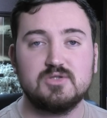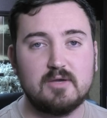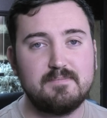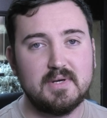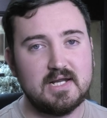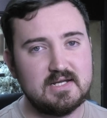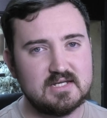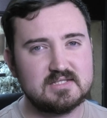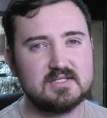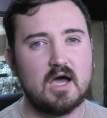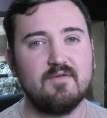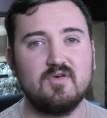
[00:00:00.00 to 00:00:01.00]
So Billy
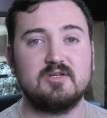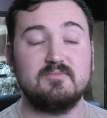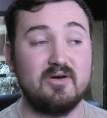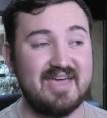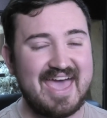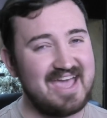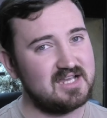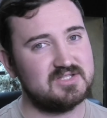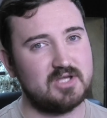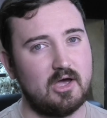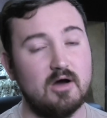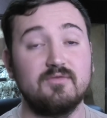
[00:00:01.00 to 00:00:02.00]
discovered my
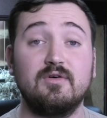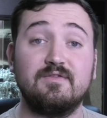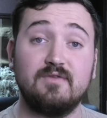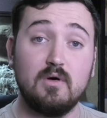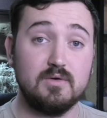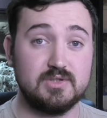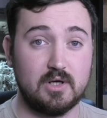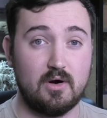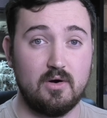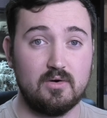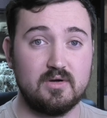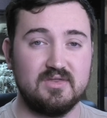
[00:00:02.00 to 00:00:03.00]
excerpt of the full
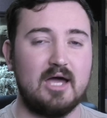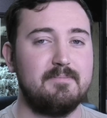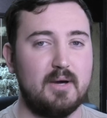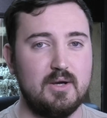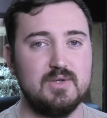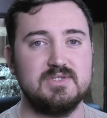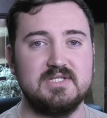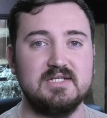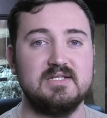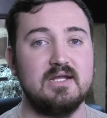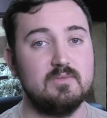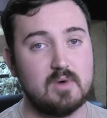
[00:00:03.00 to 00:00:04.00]
talk that I
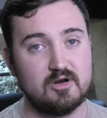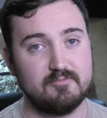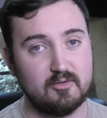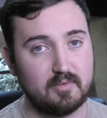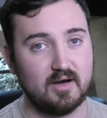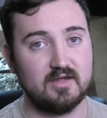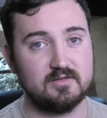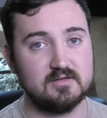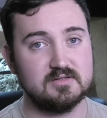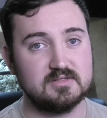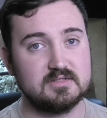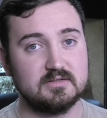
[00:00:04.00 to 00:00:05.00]
posted in World of Ball
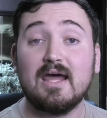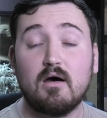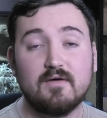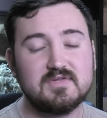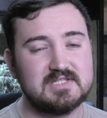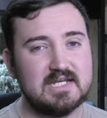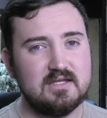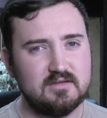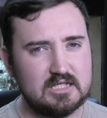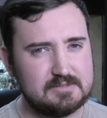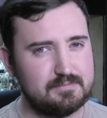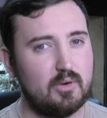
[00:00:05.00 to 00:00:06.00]
Pythons. Now, I've seen
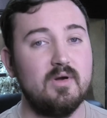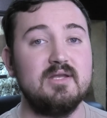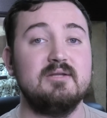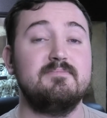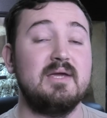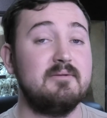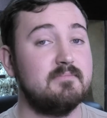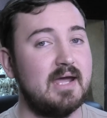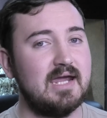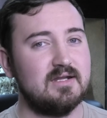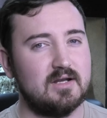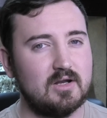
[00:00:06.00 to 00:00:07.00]
this point being
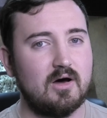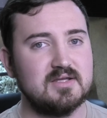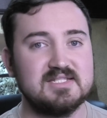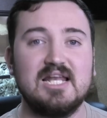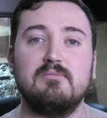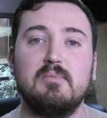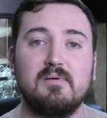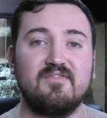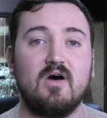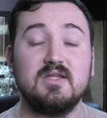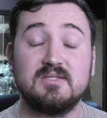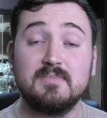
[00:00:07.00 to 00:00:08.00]
made a lot, so let me
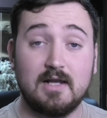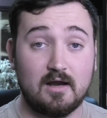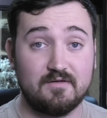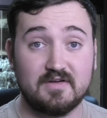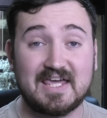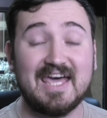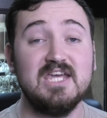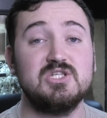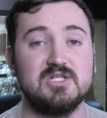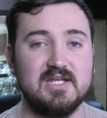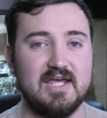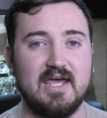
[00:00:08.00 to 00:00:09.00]
provide some
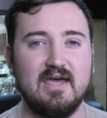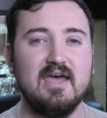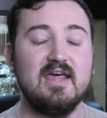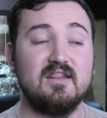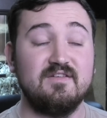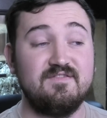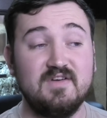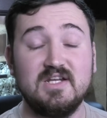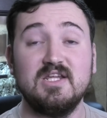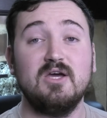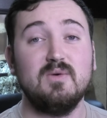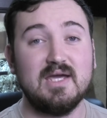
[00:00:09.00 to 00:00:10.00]
clarification here. The
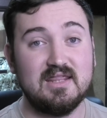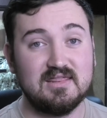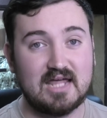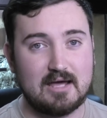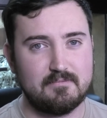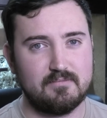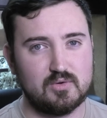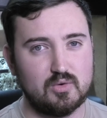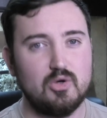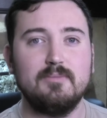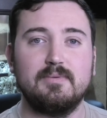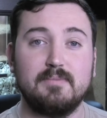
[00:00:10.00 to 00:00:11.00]
video in that
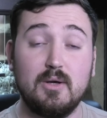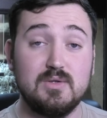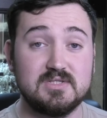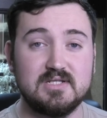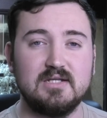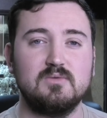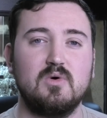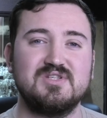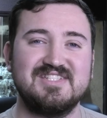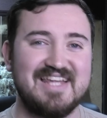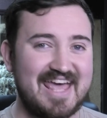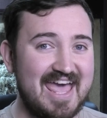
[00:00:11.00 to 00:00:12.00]
group posted
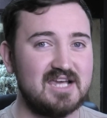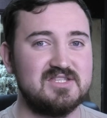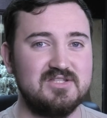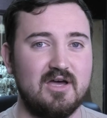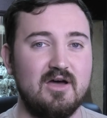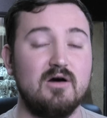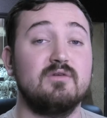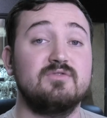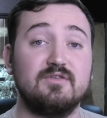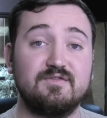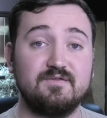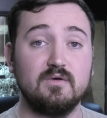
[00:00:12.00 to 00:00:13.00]
was an excerpt of
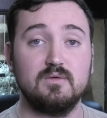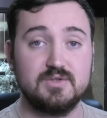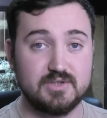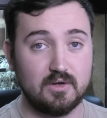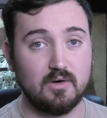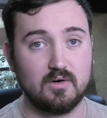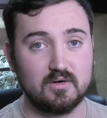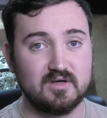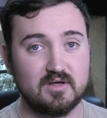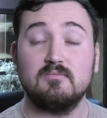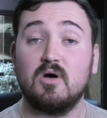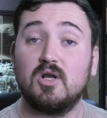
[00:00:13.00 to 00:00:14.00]
the full
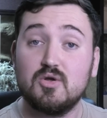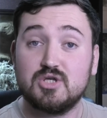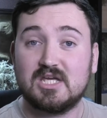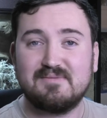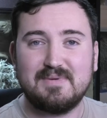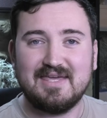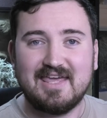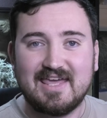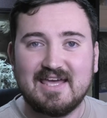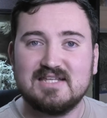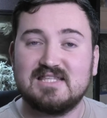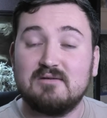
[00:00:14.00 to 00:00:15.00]
talk. My logic
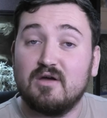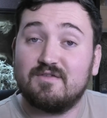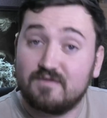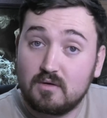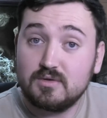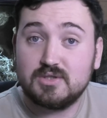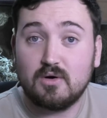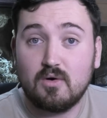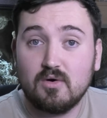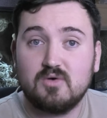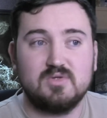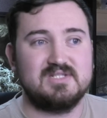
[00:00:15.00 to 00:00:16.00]
being is that my full
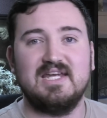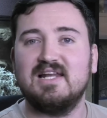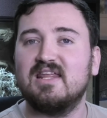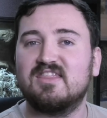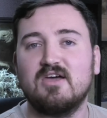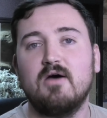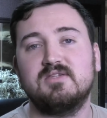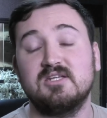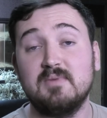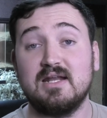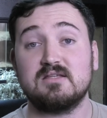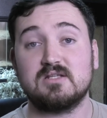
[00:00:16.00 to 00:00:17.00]
talk was nearly 30
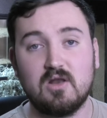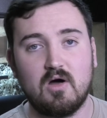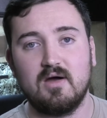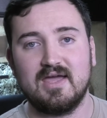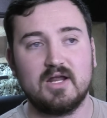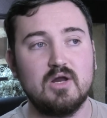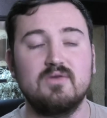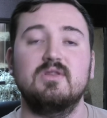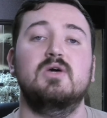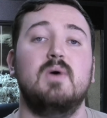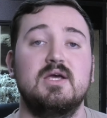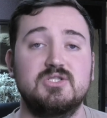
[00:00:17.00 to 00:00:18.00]
minutes long, including
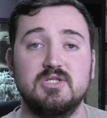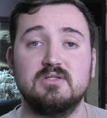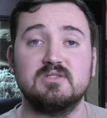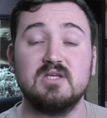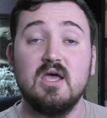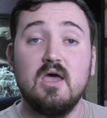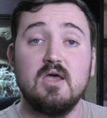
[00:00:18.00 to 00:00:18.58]
the questions.